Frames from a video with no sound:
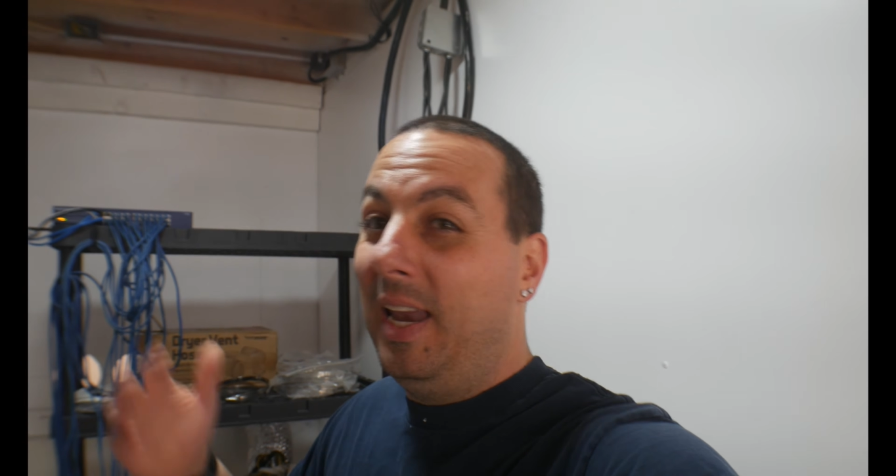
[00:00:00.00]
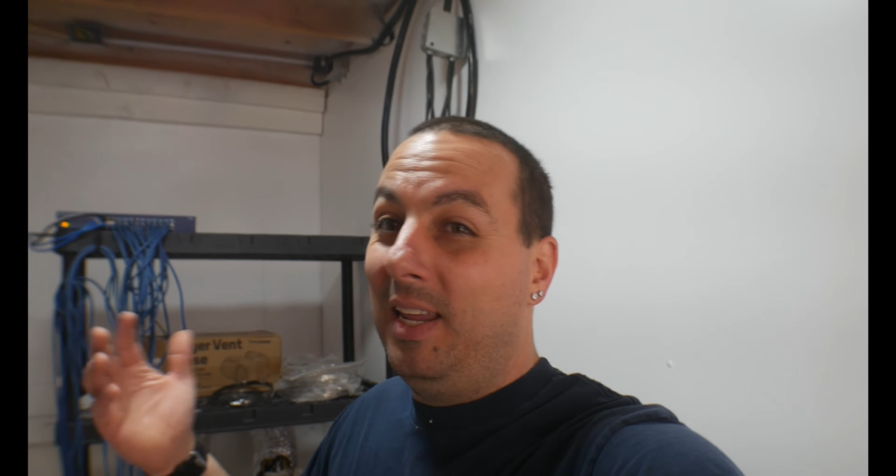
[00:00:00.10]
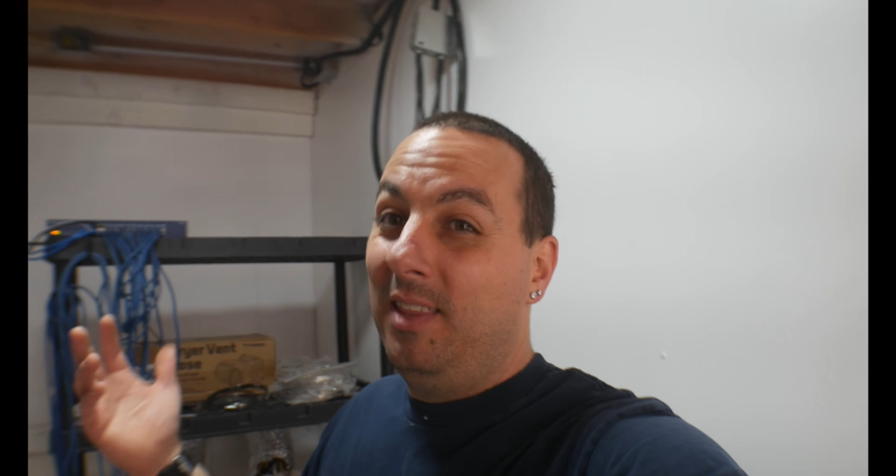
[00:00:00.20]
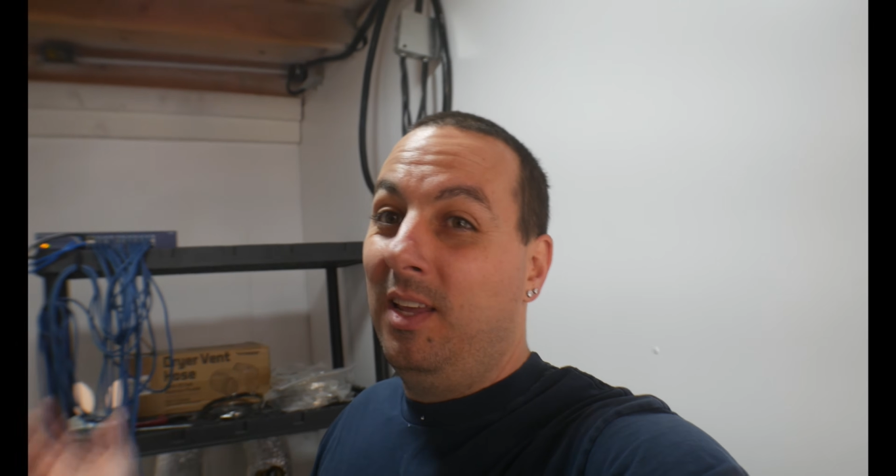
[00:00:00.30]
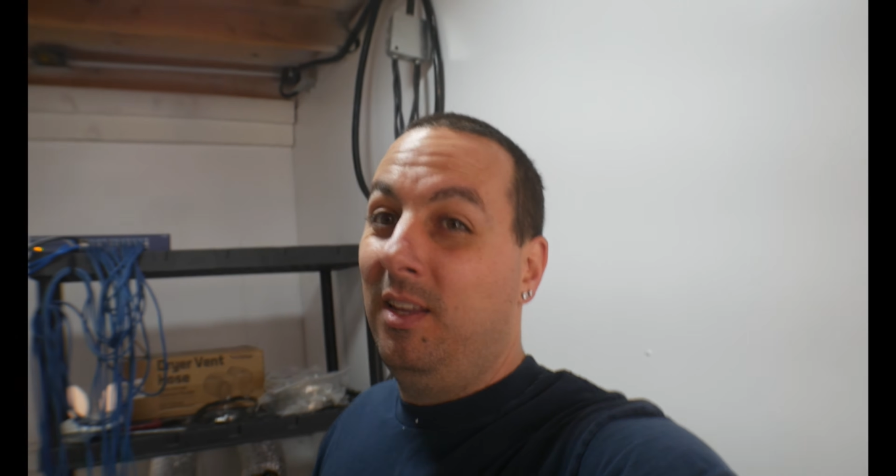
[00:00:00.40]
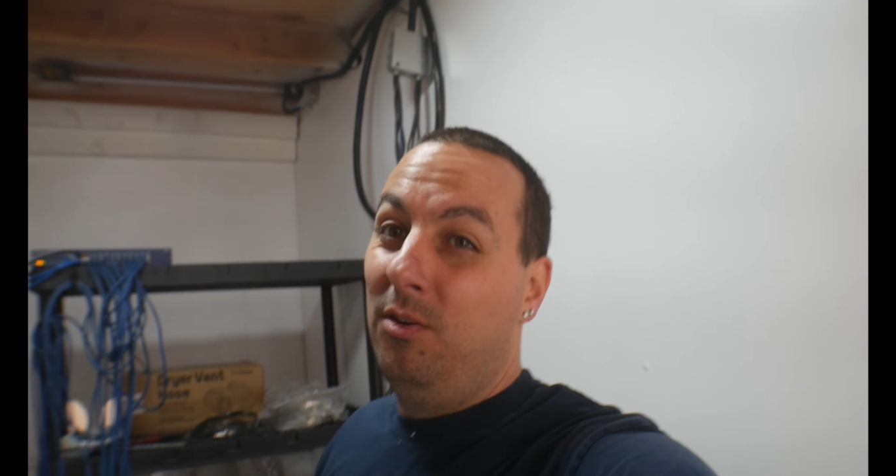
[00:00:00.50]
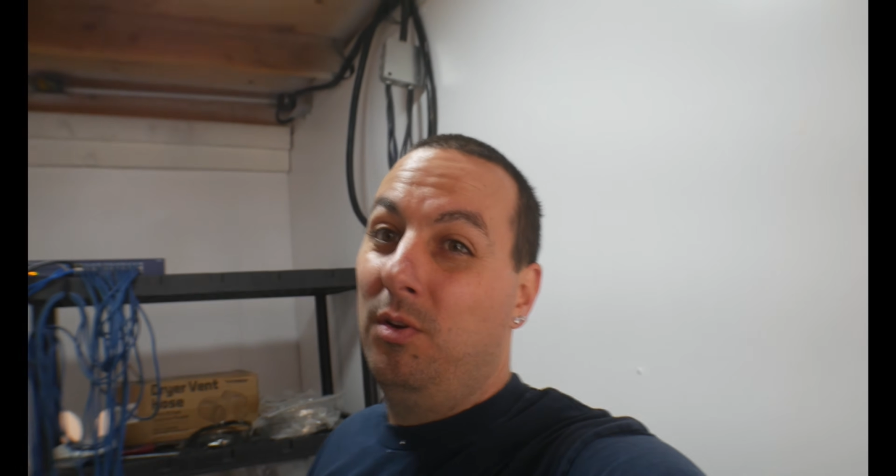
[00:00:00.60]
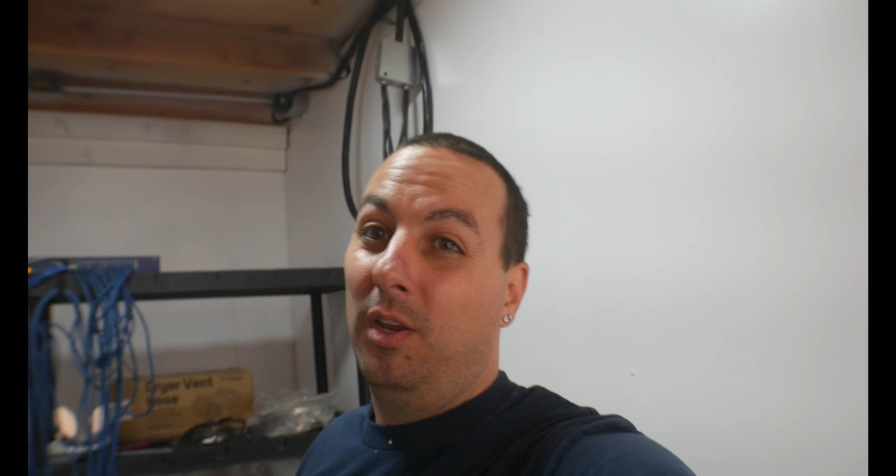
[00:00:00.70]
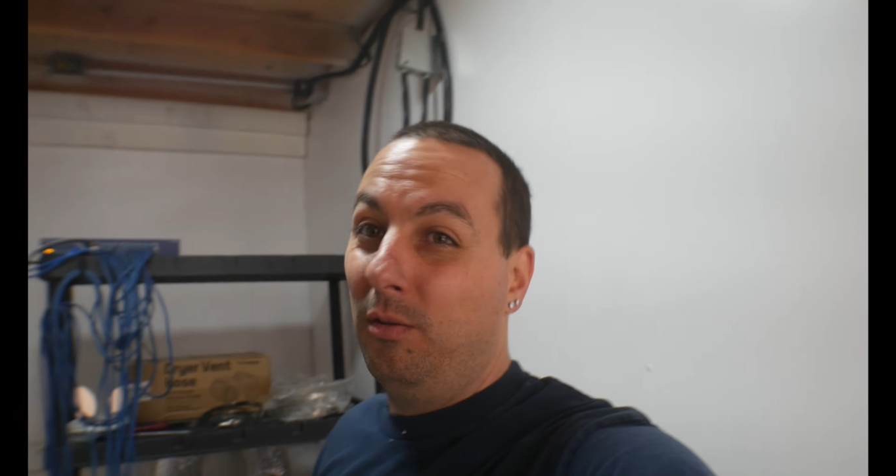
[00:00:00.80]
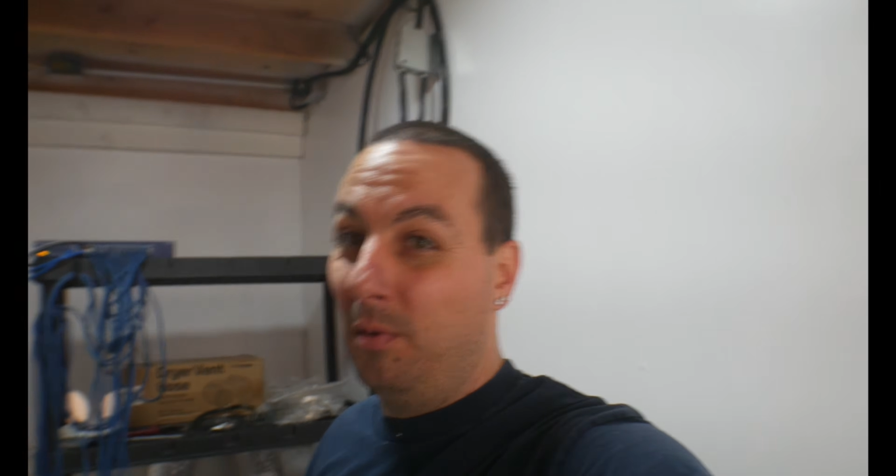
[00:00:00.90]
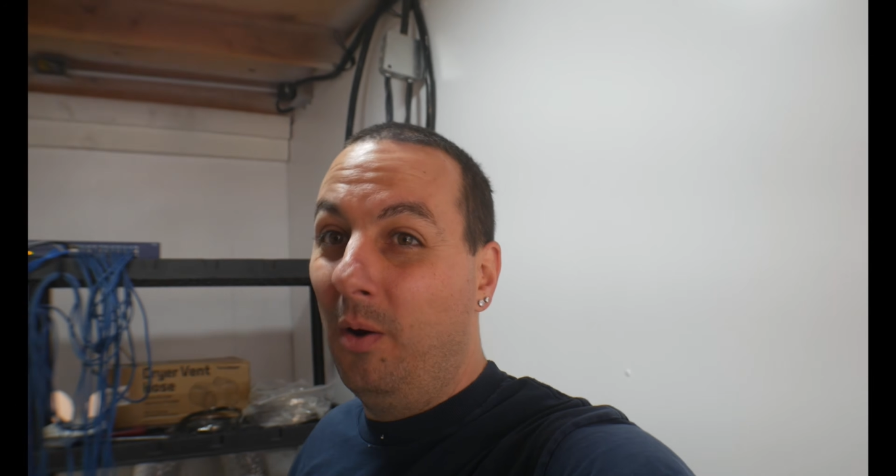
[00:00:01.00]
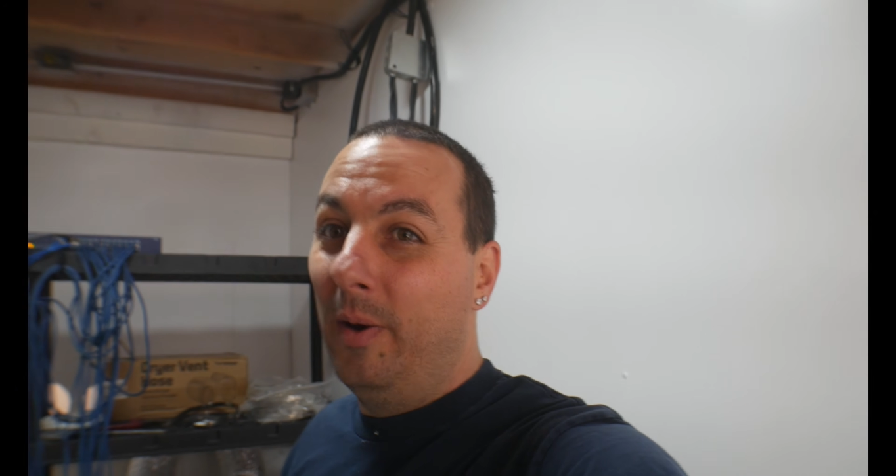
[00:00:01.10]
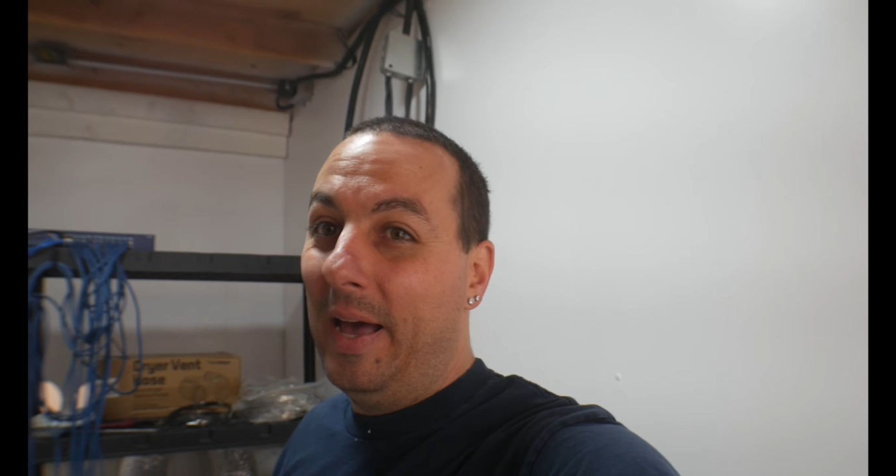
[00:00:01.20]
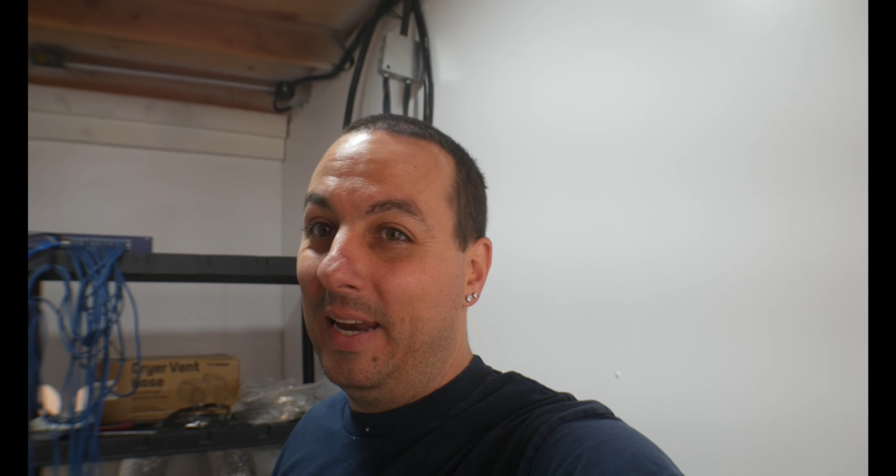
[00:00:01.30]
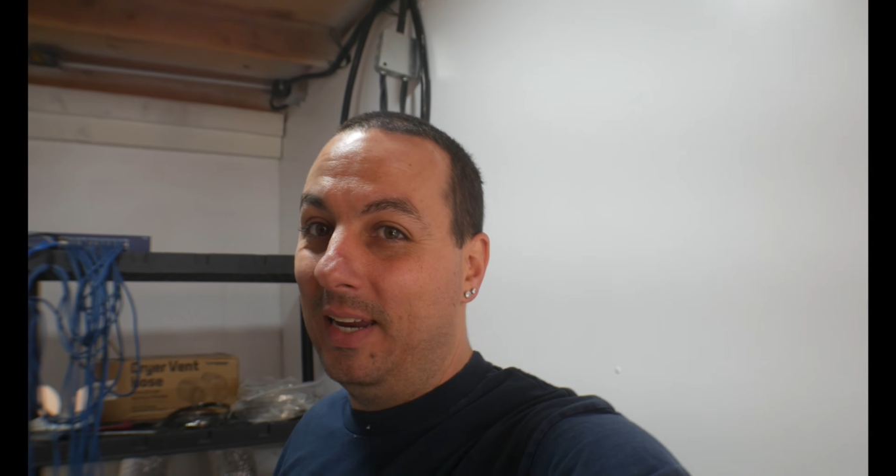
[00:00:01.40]
anything you can throw
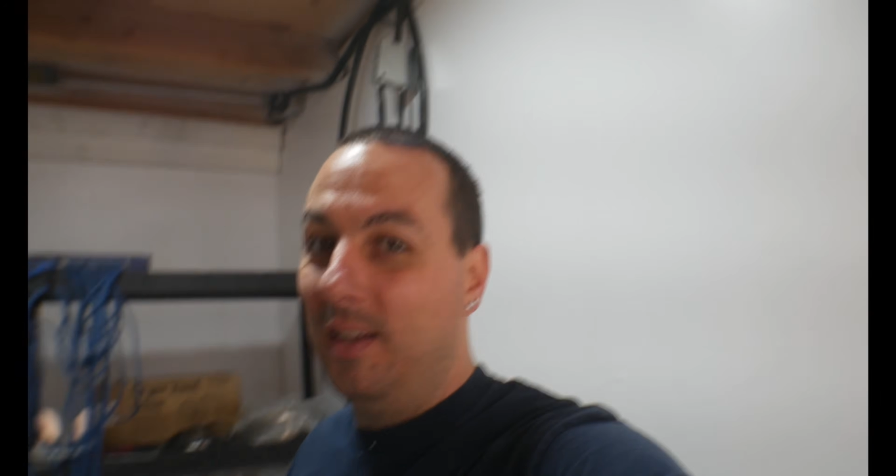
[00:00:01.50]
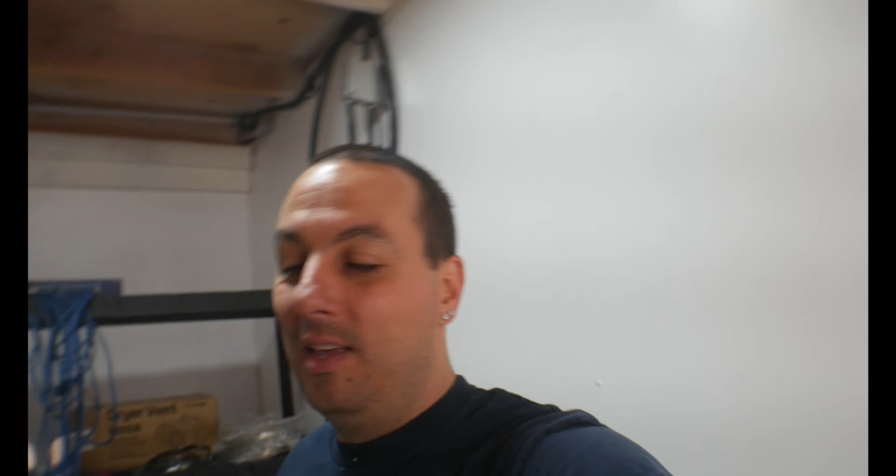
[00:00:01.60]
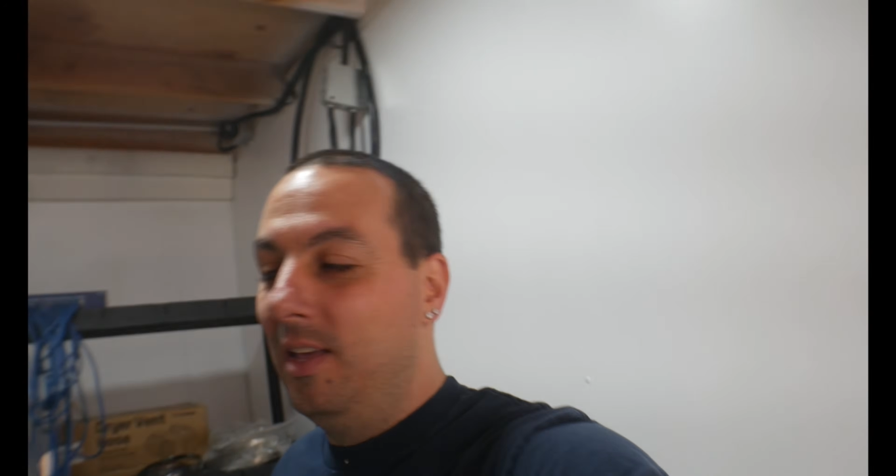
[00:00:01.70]
at it.